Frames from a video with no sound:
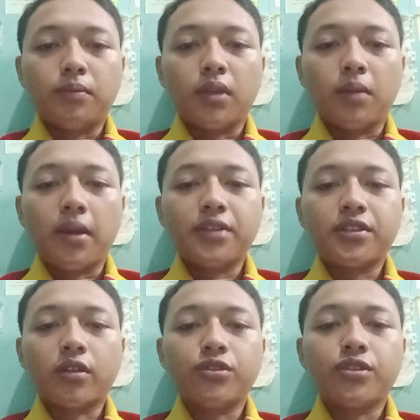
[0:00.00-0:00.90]
The
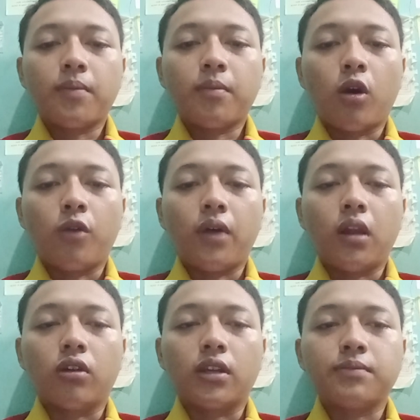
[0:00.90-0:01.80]
basic concept of
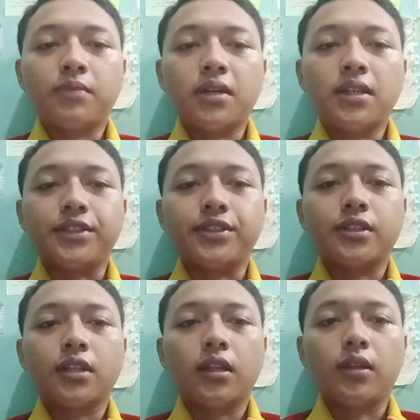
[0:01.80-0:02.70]
algoritma
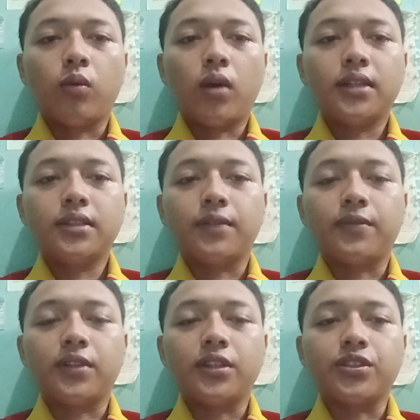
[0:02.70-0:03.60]
is
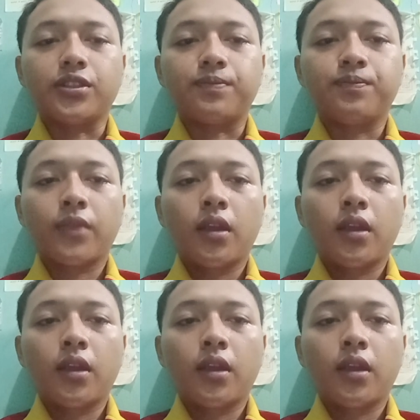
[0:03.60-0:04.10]
definition.